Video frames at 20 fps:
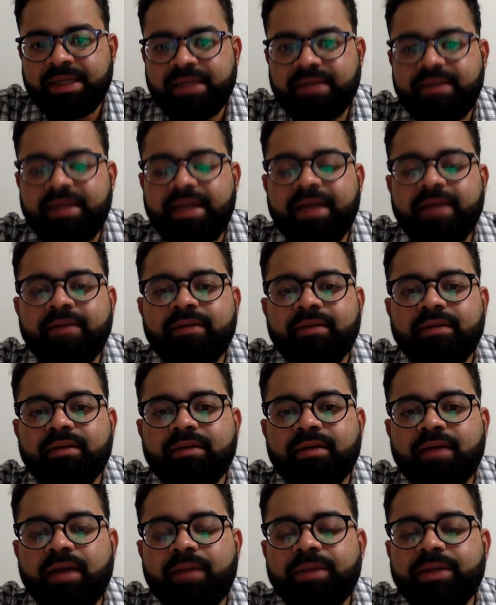Then
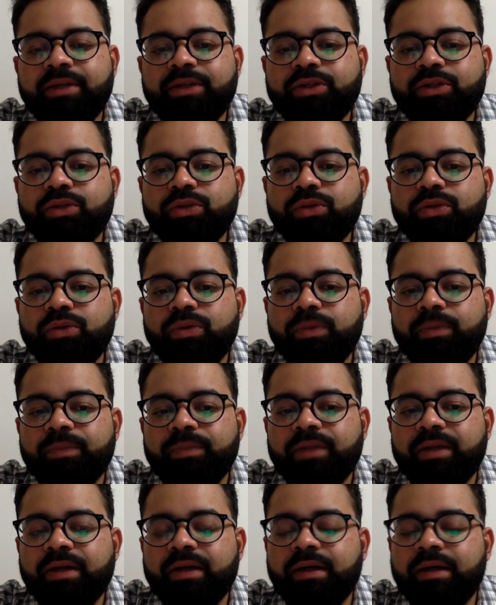coming to
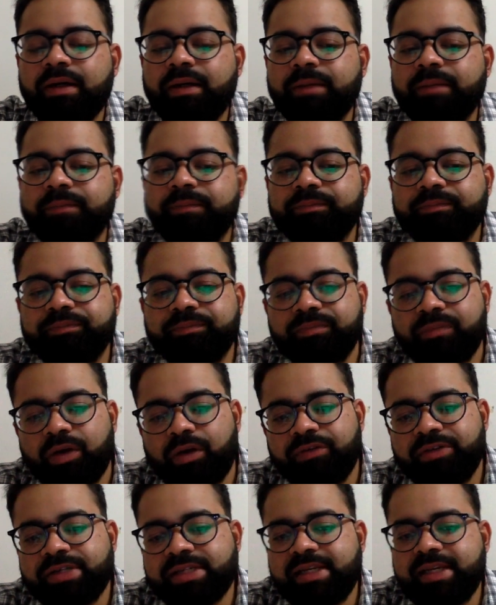
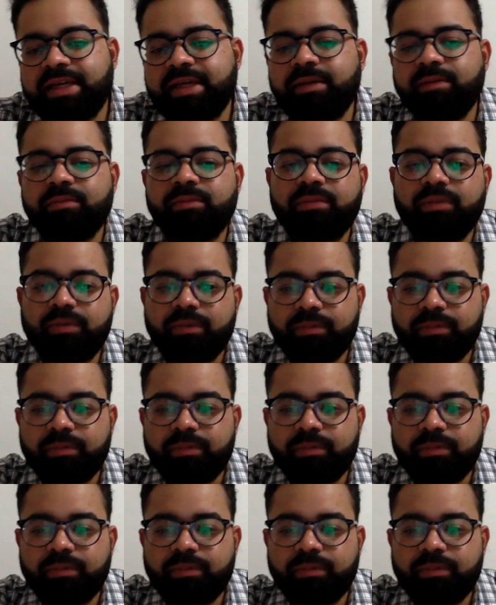obviously,